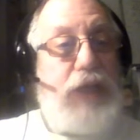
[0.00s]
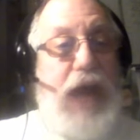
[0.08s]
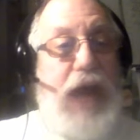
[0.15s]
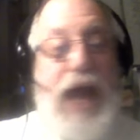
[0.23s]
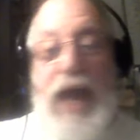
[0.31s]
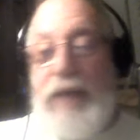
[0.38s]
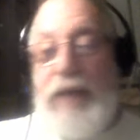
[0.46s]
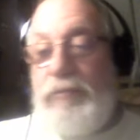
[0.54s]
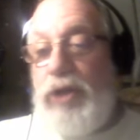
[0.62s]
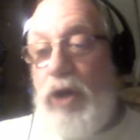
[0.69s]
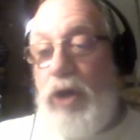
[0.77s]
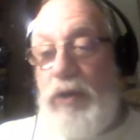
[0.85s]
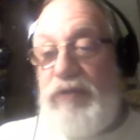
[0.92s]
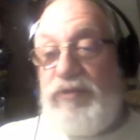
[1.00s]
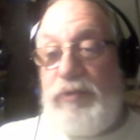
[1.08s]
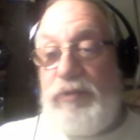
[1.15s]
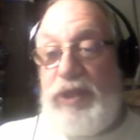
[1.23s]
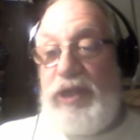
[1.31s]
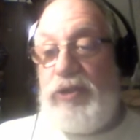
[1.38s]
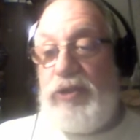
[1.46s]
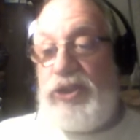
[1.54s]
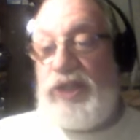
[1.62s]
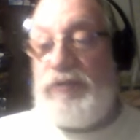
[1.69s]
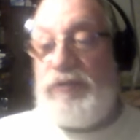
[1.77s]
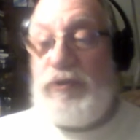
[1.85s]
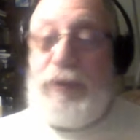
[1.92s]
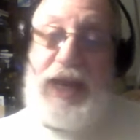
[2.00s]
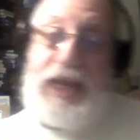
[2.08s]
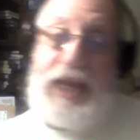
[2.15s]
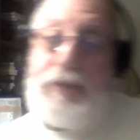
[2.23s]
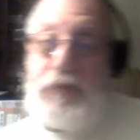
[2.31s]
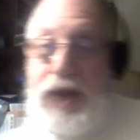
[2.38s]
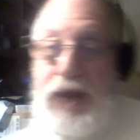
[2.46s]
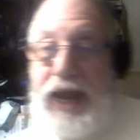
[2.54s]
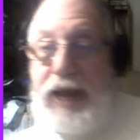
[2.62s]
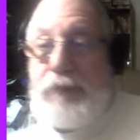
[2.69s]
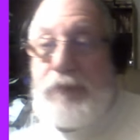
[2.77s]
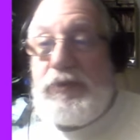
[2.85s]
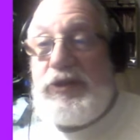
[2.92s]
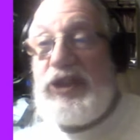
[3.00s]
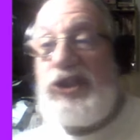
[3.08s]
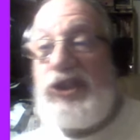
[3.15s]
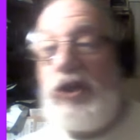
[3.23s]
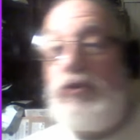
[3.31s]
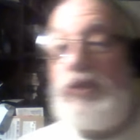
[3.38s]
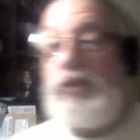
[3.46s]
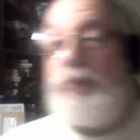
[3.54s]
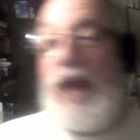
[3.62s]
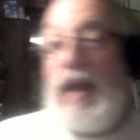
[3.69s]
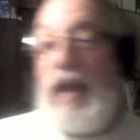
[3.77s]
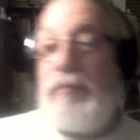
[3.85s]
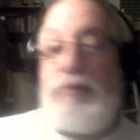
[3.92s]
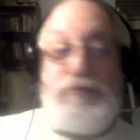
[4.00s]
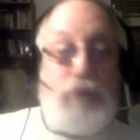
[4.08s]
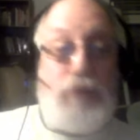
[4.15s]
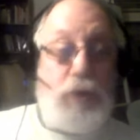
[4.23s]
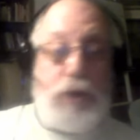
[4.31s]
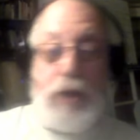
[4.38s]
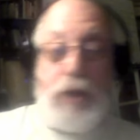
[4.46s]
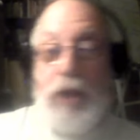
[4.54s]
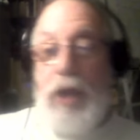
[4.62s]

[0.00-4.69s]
Now, I'm going from the narrative from Abraham. This goes back before.